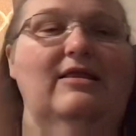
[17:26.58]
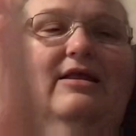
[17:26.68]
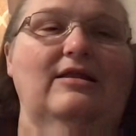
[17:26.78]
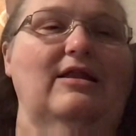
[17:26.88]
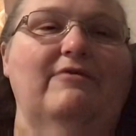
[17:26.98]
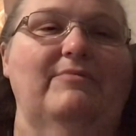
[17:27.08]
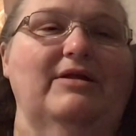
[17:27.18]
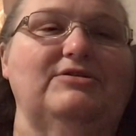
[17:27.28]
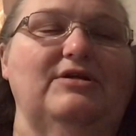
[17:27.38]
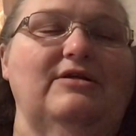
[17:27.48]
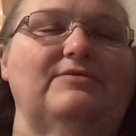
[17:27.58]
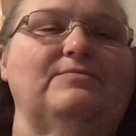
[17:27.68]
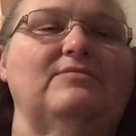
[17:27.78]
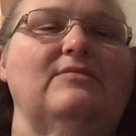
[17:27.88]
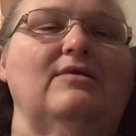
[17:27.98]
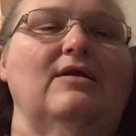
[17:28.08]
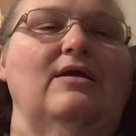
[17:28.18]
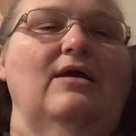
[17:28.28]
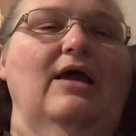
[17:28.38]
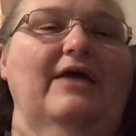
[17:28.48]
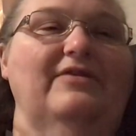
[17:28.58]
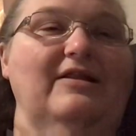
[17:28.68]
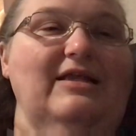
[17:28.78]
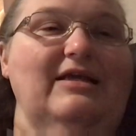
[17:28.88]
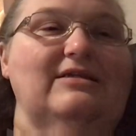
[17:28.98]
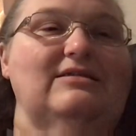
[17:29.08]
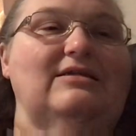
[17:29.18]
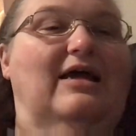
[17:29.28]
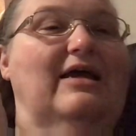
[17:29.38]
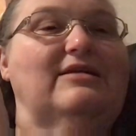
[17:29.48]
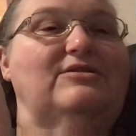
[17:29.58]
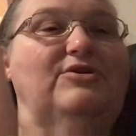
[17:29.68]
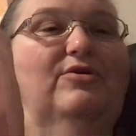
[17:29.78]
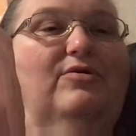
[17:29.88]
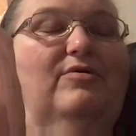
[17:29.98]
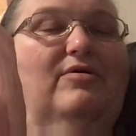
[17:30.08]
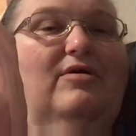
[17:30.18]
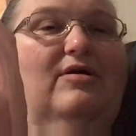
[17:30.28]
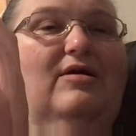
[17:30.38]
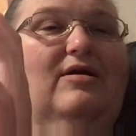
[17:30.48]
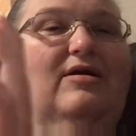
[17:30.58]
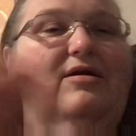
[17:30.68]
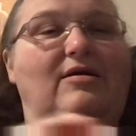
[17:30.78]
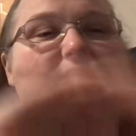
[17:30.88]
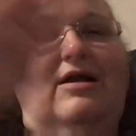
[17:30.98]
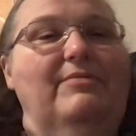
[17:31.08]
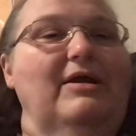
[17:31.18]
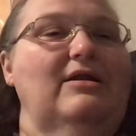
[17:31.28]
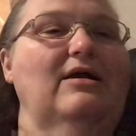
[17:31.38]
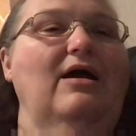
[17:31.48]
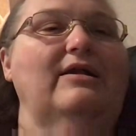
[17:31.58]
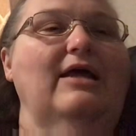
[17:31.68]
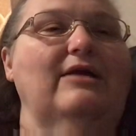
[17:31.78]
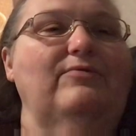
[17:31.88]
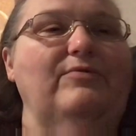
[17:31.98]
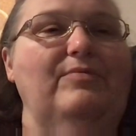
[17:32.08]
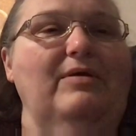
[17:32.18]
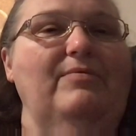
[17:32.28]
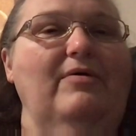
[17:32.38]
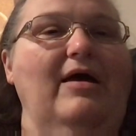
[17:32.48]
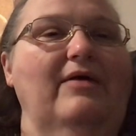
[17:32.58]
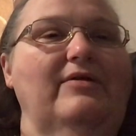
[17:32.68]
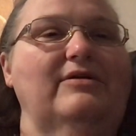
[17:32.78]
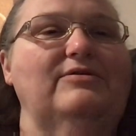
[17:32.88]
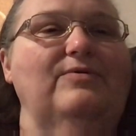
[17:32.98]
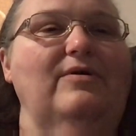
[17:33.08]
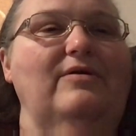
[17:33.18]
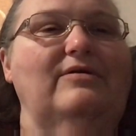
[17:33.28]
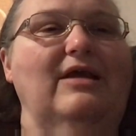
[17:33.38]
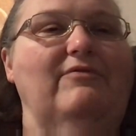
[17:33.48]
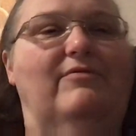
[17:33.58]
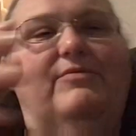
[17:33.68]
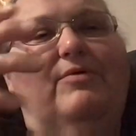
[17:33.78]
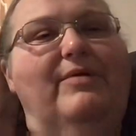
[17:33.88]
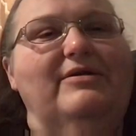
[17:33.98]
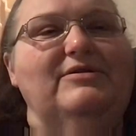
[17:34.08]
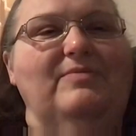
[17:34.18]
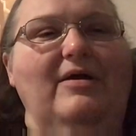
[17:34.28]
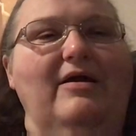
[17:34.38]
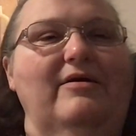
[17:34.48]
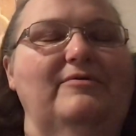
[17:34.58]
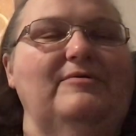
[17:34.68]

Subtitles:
that I've mentioned, at the least, as you're coming into contact with people out in this world, give them your best smile.